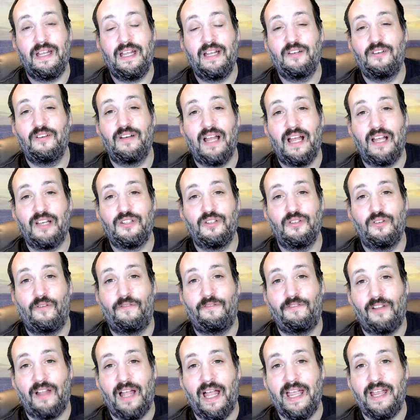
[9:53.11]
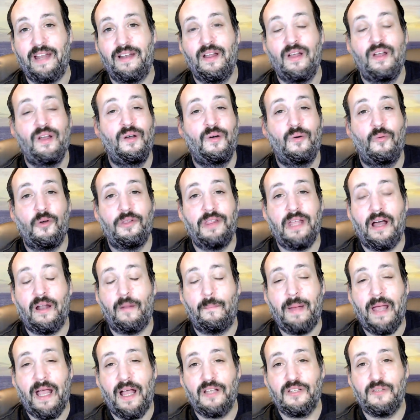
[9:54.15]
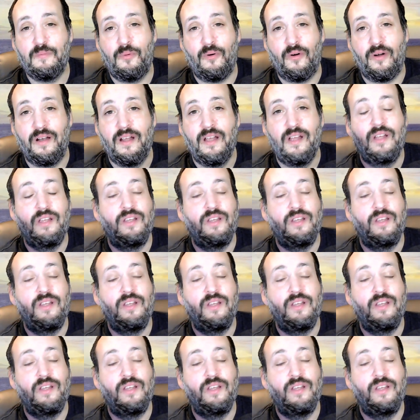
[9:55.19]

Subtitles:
international flight without a passport.